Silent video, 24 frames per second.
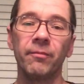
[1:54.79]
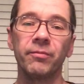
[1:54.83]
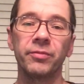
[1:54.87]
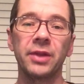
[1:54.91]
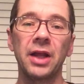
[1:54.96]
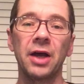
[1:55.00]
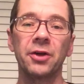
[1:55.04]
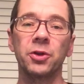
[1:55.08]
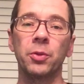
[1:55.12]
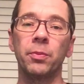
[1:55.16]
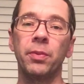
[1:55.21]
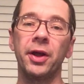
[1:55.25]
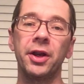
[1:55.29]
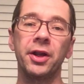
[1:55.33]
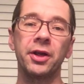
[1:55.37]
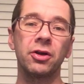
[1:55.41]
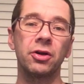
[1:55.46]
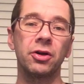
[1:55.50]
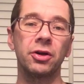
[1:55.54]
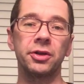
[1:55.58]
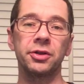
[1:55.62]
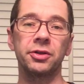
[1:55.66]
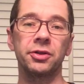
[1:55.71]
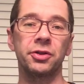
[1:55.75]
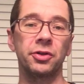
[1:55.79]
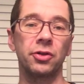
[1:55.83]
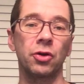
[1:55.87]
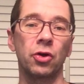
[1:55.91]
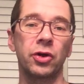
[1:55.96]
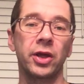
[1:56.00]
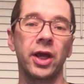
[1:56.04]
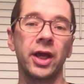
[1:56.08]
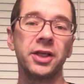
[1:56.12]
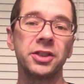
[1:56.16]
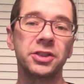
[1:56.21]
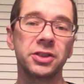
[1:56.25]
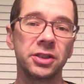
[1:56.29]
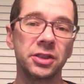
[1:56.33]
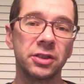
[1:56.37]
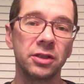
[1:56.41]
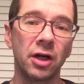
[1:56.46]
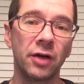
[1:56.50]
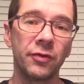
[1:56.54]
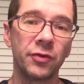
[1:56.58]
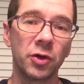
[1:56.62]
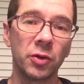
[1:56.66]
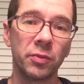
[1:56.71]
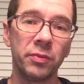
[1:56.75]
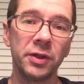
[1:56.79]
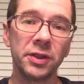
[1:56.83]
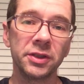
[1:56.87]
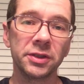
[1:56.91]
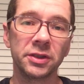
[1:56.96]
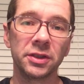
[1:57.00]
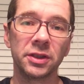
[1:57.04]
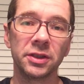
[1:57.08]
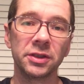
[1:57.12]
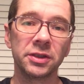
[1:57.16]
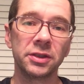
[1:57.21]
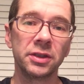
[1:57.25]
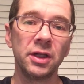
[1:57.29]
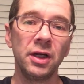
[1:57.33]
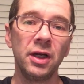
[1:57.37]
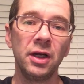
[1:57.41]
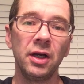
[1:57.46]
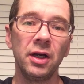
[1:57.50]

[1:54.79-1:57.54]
Now, depending on the location of your business,